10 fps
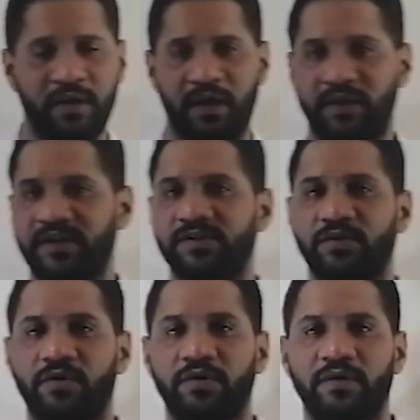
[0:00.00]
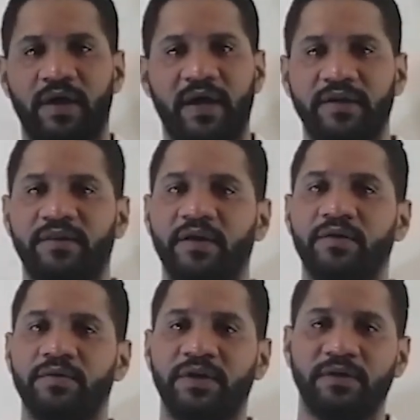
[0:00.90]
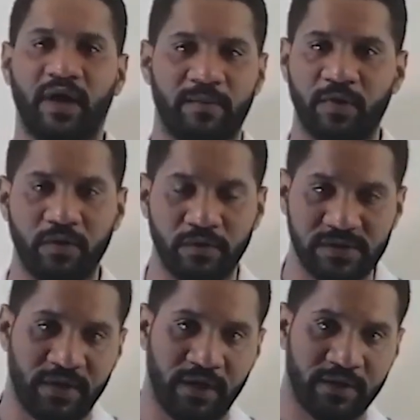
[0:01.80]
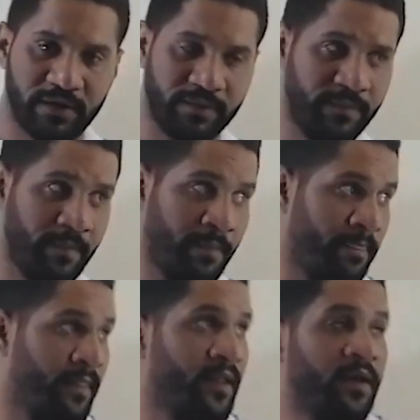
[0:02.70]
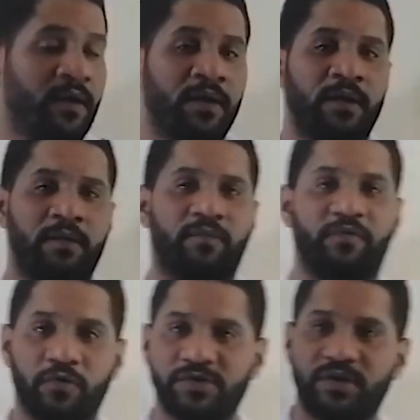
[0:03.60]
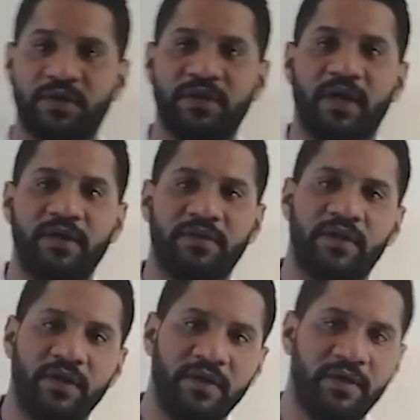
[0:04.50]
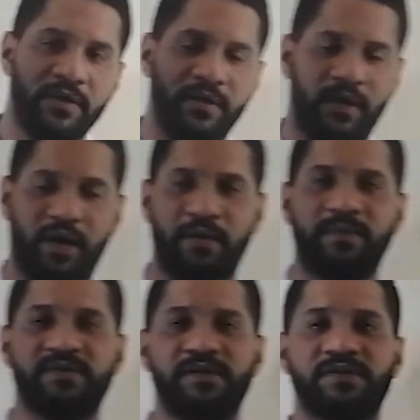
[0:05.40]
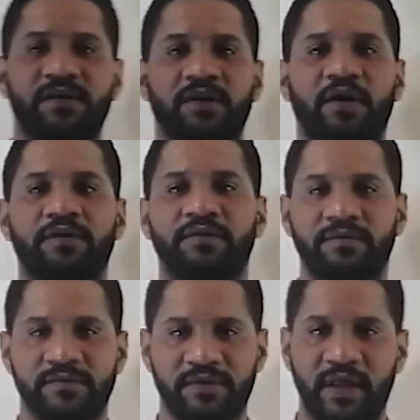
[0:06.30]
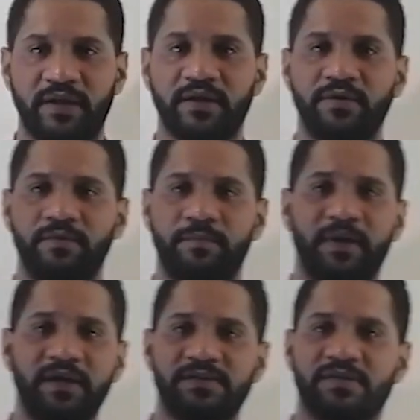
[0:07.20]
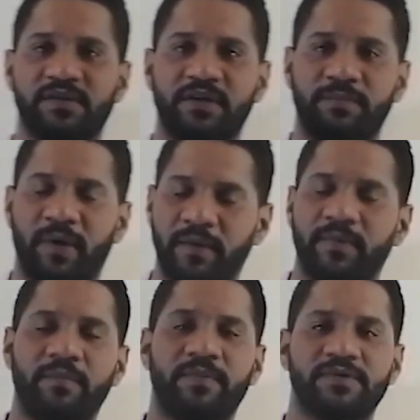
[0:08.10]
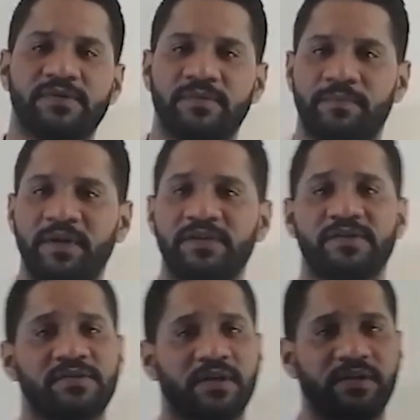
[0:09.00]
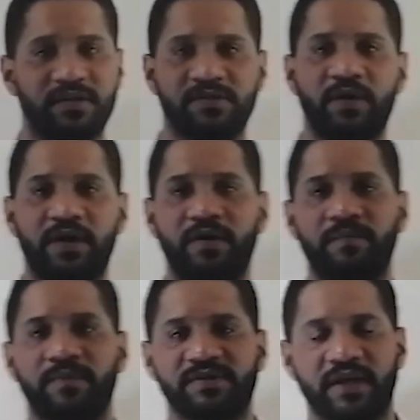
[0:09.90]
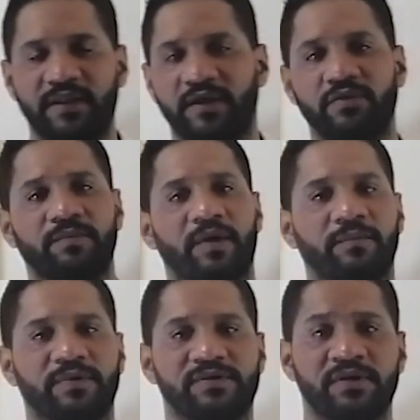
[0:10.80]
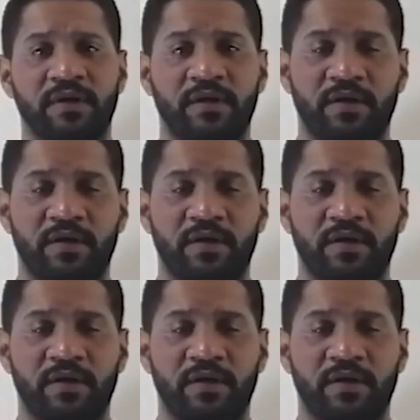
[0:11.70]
And as you know, anything you need, I'm always there. Before starting anything, I'm insisting on telling you, please study prime numbers, please study the square numbers and the cube numbers.